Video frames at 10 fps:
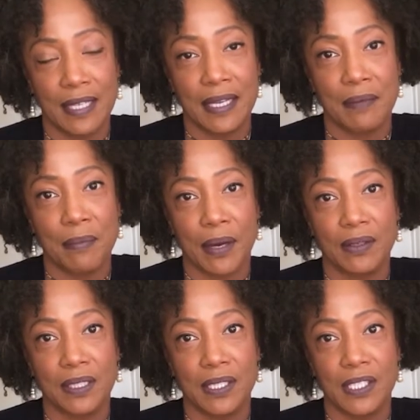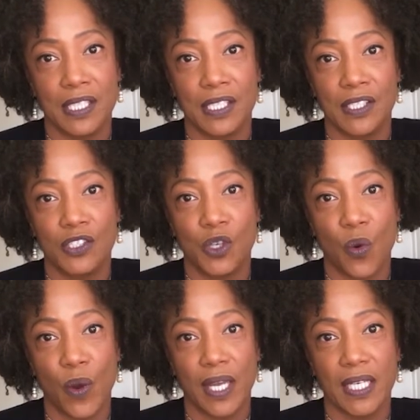I think Maryland just
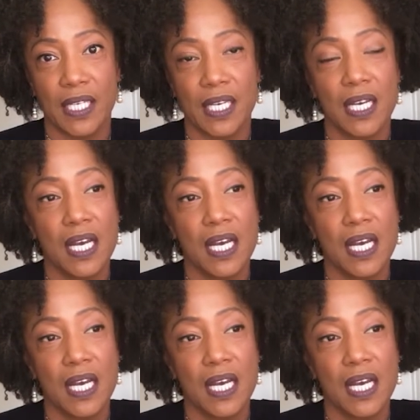joined